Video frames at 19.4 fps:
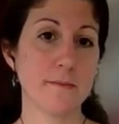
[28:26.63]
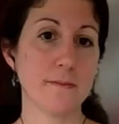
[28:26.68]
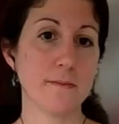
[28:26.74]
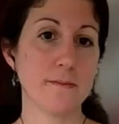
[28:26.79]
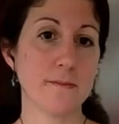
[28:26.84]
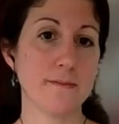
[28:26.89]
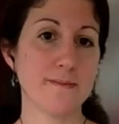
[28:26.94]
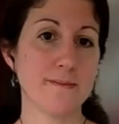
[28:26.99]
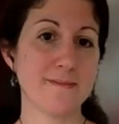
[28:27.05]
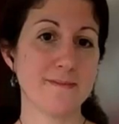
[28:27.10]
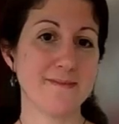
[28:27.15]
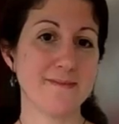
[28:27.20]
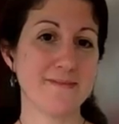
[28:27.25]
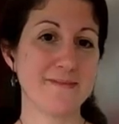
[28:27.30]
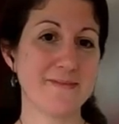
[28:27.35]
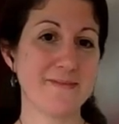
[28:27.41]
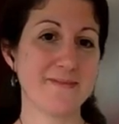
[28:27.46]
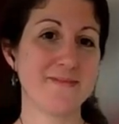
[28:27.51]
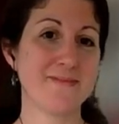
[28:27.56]

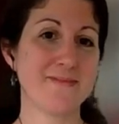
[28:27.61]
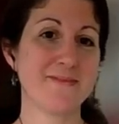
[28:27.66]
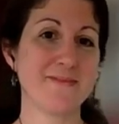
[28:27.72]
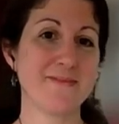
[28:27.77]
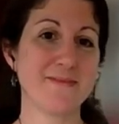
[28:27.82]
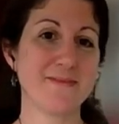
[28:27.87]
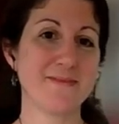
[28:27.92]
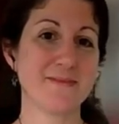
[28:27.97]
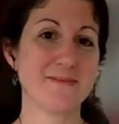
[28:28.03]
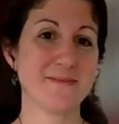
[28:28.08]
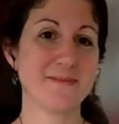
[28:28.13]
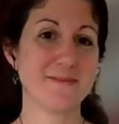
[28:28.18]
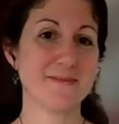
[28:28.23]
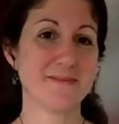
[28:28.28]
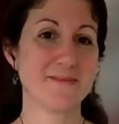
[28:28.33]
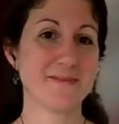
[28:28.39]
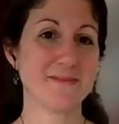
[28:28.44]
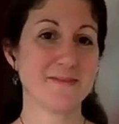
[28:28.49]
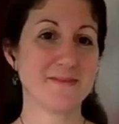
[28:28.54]

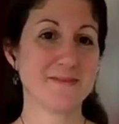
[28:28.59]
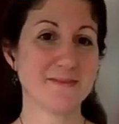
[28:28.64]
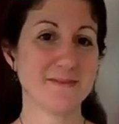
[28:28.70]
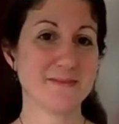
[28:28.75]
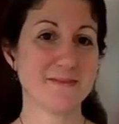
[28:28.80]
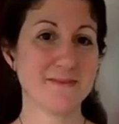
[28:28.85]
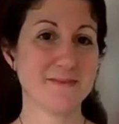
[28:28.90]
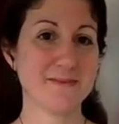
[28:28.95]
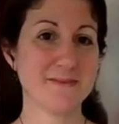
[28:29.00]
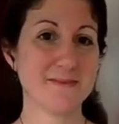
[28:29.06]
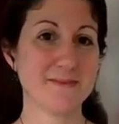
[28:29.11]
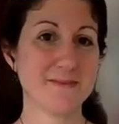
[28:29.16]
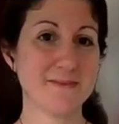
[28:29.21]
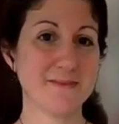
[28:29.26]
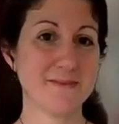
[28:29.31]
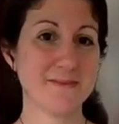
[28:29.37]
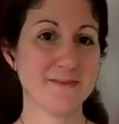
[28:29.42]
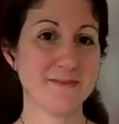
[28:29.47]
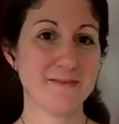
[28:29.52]

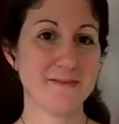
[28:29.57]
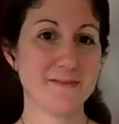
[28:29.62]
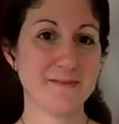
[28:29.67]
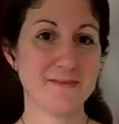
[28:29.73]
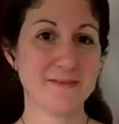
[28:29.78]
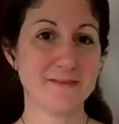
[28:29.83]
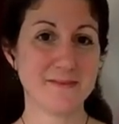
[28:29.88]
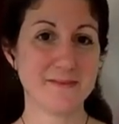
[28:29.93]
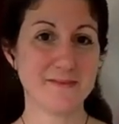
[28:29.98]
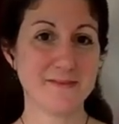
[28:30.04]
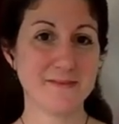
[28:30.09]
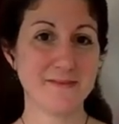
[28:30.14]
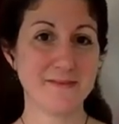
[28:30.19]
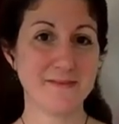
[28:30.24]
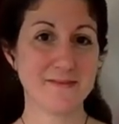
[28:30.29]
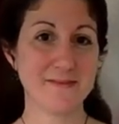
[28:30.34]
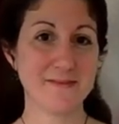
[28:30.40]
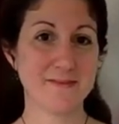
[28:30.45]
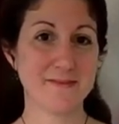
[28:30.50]

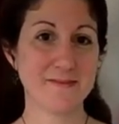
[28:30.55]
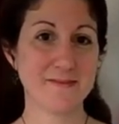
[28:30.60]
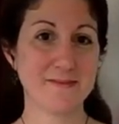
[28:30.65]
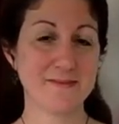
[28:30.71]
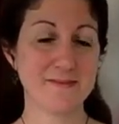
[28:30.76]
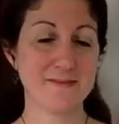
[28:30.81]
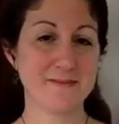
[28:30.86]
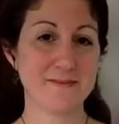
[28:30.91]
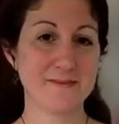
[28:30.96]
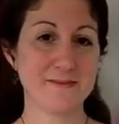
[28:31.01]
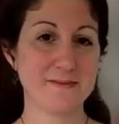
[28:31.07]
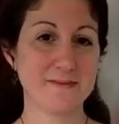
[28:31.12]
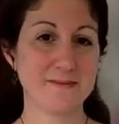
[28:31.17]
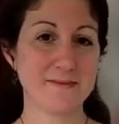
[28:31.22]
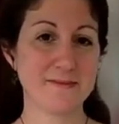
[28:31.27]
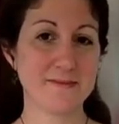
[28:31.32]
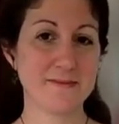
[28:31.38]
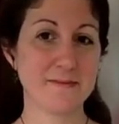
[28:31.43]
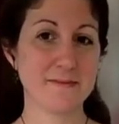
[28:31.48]

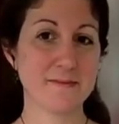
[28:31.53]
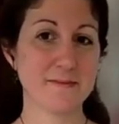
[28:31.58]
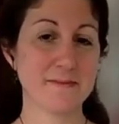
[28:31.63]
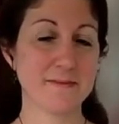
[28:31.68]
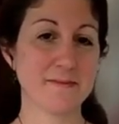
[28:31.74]
[no speech]